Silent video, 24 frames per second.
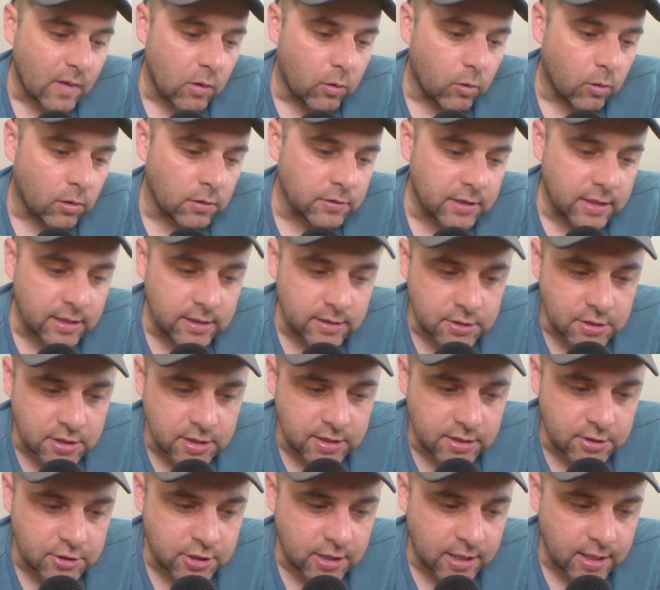All Day
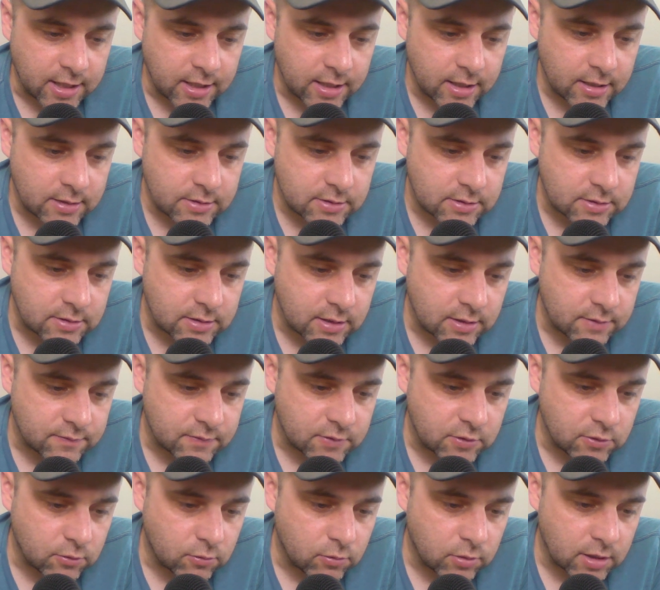T J asks, I
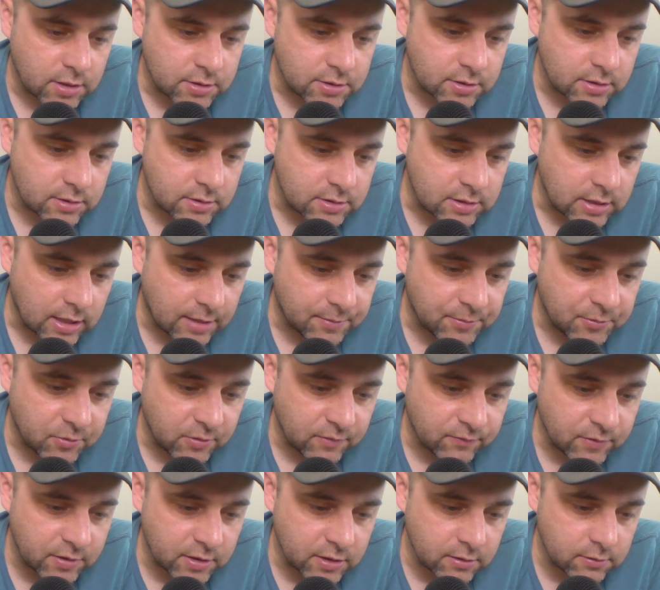have two questions. Top
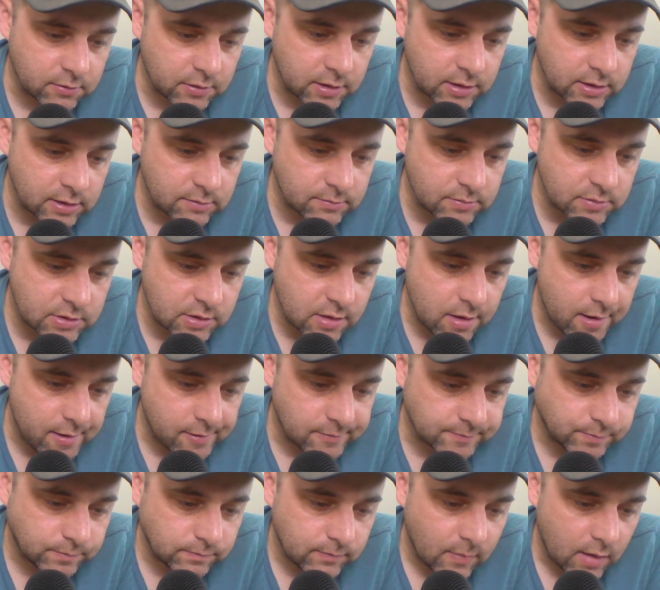three video games
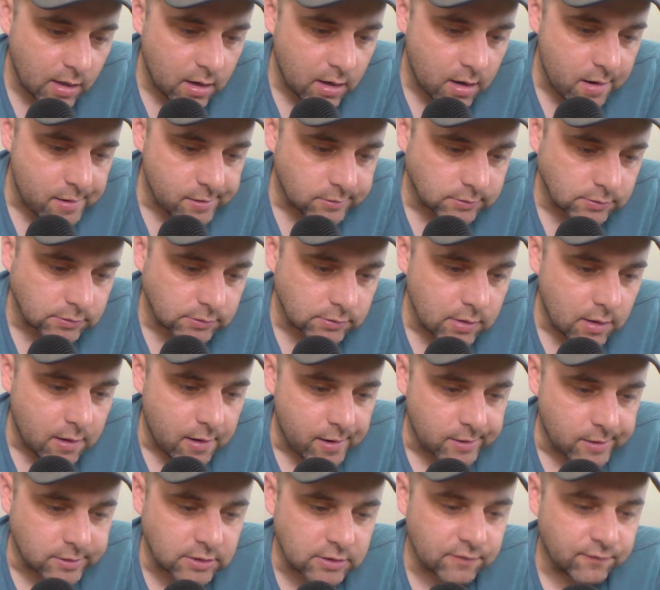
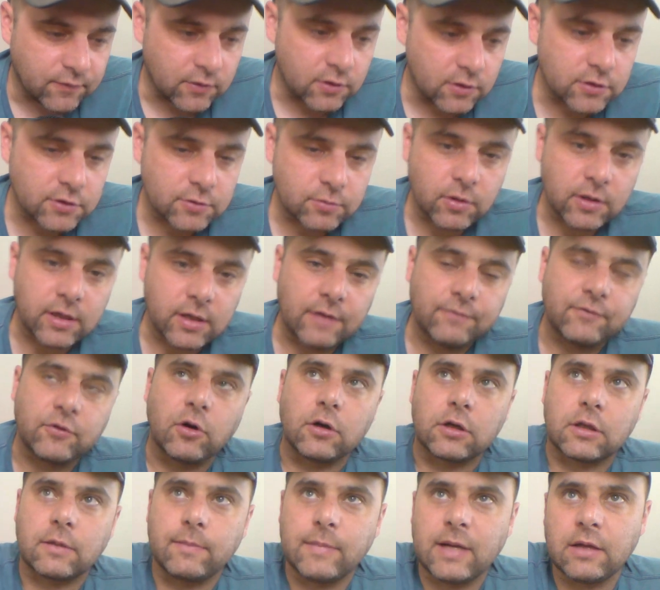is the first one. I've
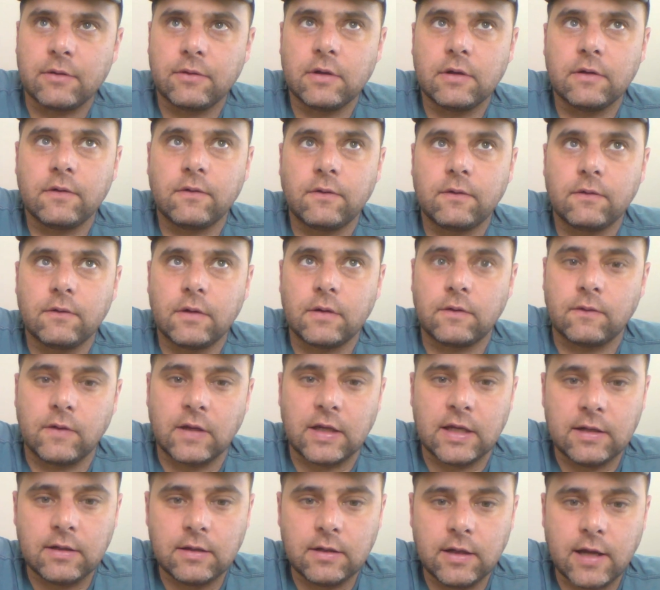talked about this. It's
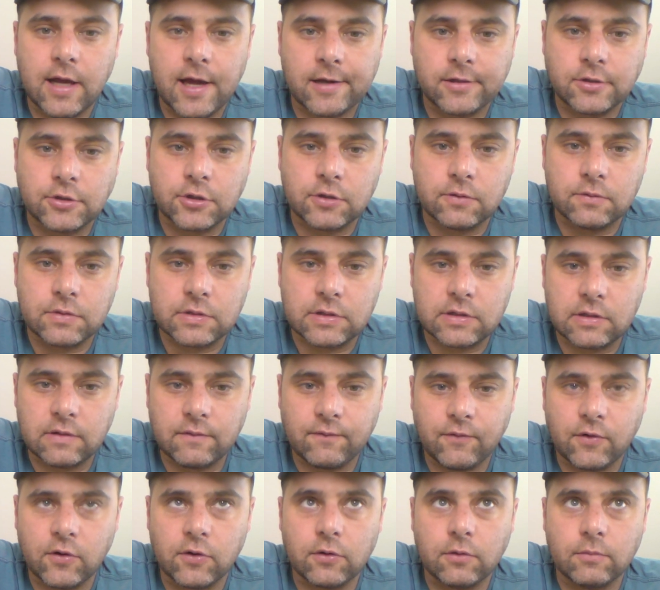the Indiana Jones and the
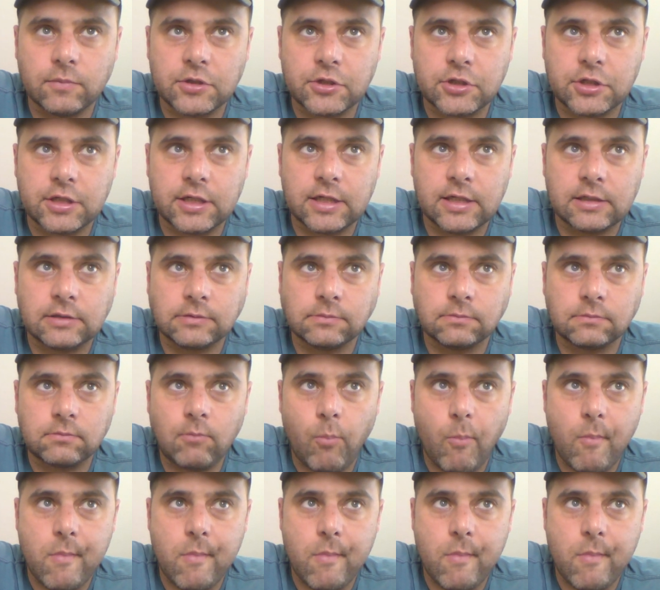Infernal Machine